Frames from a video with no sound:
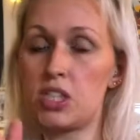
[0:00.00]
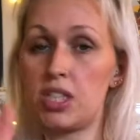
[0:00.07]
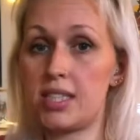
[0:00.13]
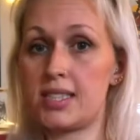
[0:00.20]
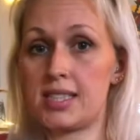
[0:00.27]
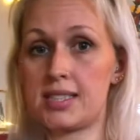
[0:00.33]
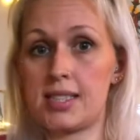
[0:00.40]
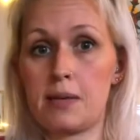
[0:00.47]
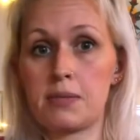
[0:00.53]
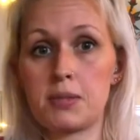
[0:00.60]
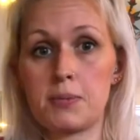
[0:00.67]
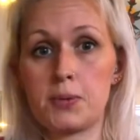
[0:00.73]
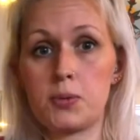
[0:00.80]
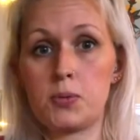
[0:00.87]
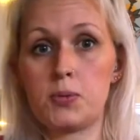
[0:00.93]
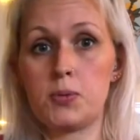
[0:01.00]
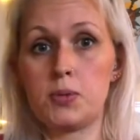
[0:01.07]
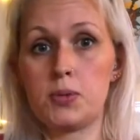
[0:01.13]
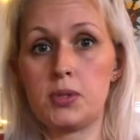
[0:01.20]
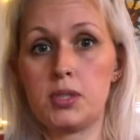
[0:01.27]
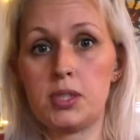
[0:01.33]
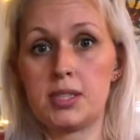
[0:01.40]
is acceptable
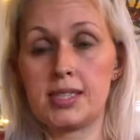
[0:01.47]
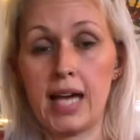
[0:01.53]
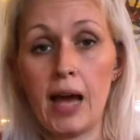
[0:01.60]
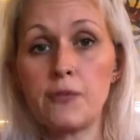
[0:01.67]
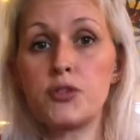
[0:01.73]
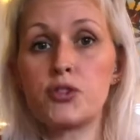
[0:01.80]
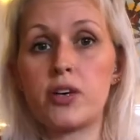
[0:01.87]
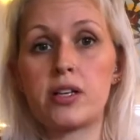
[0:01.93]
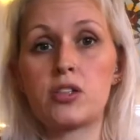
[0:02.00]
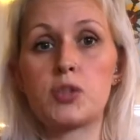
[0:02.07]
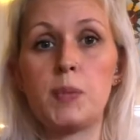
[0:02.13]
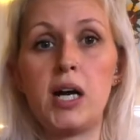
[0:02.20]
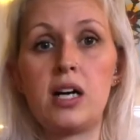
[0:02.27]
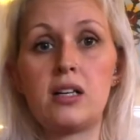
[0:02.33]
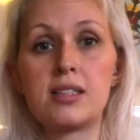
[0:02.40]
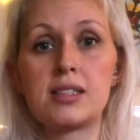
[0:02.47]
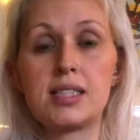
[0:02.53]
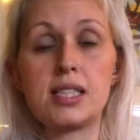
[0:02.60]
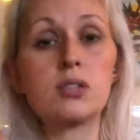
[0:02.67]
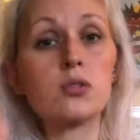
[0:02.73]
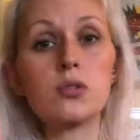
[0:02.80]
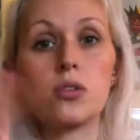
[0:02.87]
to have stretch marks,
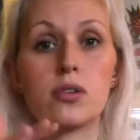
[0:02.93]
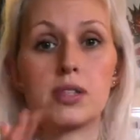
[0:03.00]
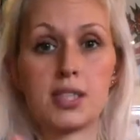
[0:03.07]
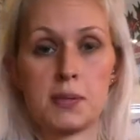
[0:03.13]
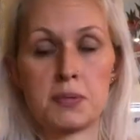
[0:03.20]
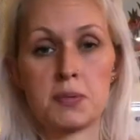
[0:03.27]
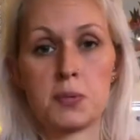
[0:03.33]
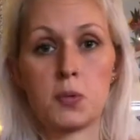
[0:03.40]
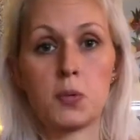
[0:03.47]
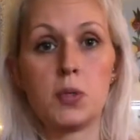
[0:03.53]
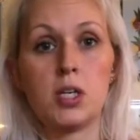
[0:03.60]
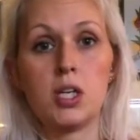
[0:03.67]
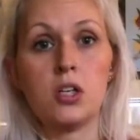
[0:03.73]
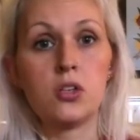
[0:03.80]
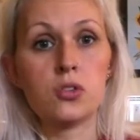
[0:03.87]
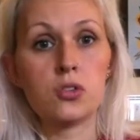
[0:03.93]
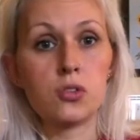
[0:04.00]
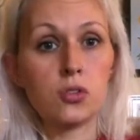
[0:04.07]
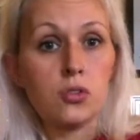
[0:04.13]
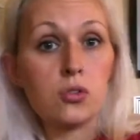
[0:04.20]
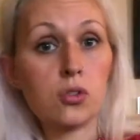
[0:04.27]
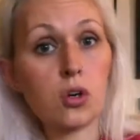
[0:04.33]
it's also acceptable
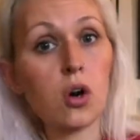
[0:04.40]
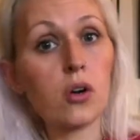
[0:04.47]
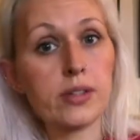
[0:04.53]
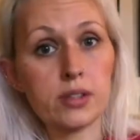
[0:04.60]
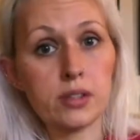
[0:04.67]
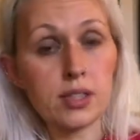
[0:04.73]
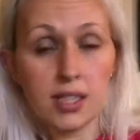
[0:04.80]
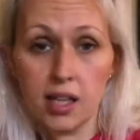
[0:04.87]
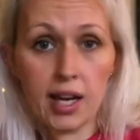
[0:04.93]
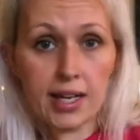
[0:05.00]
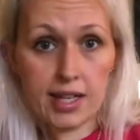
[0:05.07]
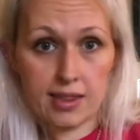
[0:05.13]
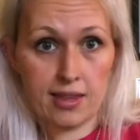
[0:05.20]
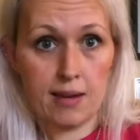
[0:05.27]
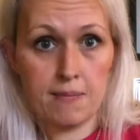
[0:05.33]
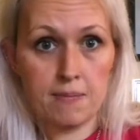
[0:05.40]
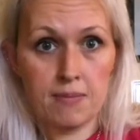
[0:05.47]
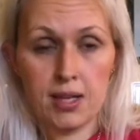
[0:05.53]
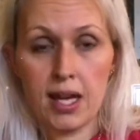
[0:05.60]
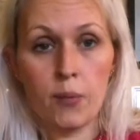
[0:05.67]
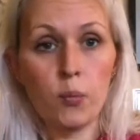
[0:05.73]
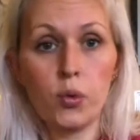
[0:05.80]
to not like them
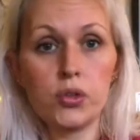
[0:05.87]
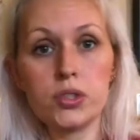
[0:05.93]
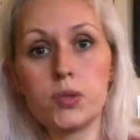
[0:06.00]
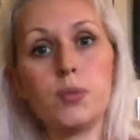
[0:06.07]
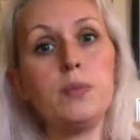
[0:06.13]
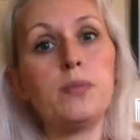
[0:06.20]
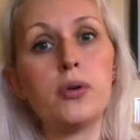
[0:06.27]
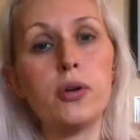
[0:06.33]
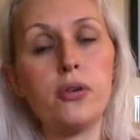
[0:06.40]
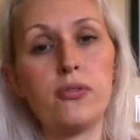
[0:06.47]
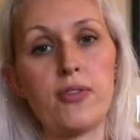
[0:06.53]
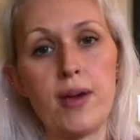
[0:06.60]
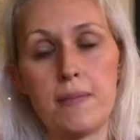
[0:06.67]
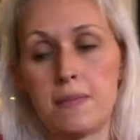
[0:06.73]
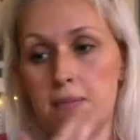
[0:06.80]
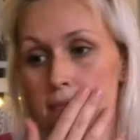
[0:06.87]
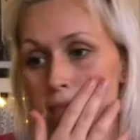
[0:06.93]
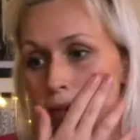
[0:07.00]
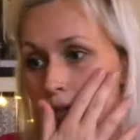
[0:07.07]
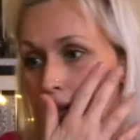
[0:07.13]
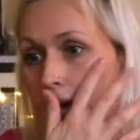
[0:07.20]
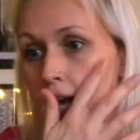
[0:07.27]
and want to improve them,
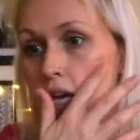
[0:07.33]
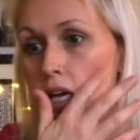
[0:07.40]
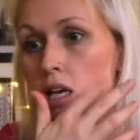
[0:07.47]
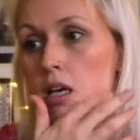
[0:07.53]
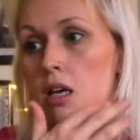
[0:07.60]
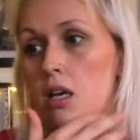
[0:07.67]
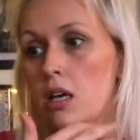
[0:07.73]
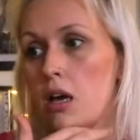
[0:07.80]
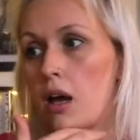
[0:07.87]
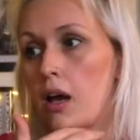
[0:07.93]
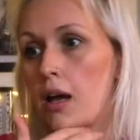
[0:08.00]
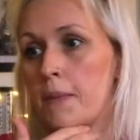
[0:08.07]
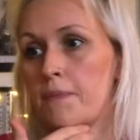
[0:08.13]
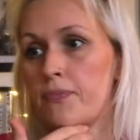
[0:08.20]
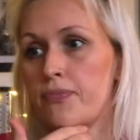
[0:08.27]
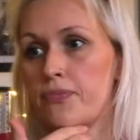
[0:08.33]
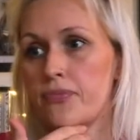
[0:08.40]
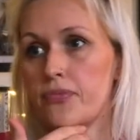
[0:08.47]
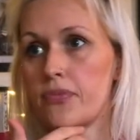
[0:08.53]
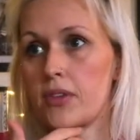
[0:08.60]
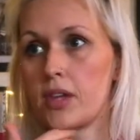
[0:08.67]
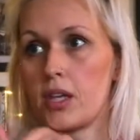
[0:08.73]
okay?
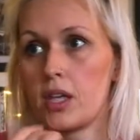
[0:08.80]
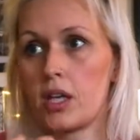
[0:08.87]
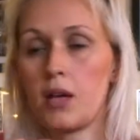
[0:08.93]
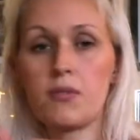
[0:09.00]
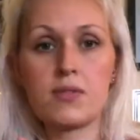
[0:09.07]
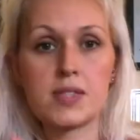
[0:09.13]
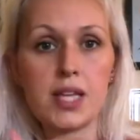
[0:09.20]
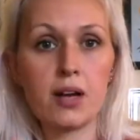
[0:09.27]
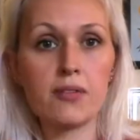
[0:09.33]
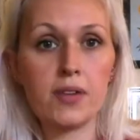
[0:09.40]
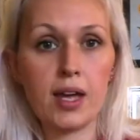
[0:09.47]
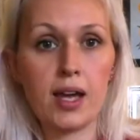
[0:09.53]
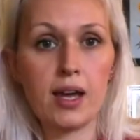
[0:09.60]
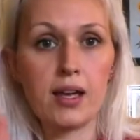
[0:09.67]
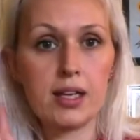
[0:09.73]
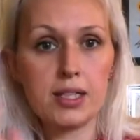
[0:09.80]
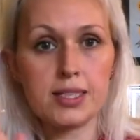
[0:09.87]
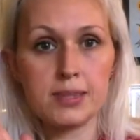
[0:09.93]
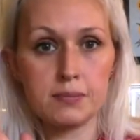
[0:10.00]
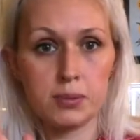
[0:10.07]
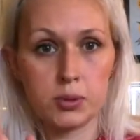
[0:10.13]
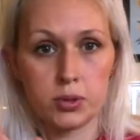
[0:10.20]
Self-care is
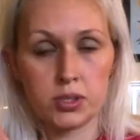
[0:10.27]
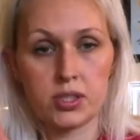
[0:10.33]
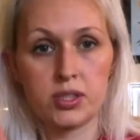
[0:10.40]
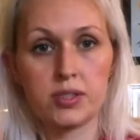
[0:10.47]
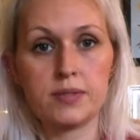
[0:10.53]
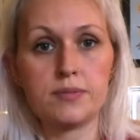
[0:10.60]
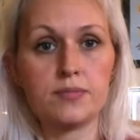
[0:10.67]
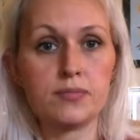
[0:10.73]
important,